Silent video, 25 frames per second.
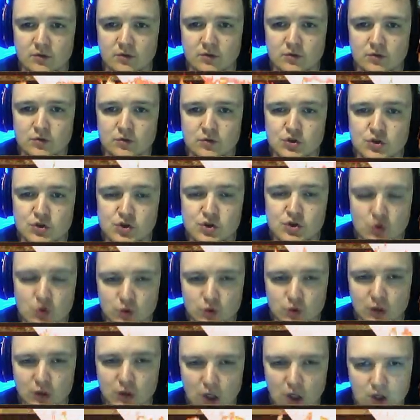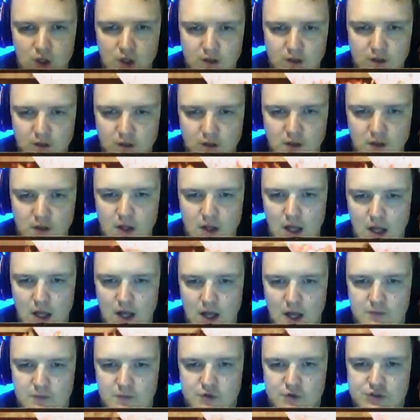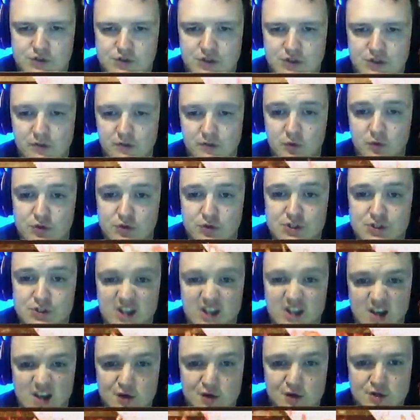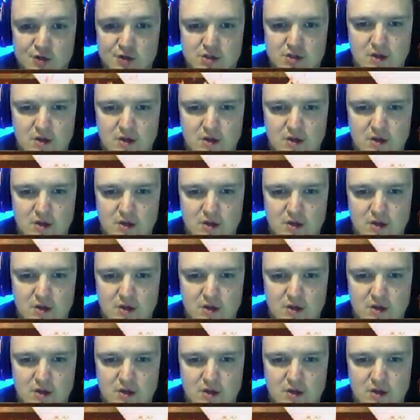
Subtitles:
so long. There's several stages.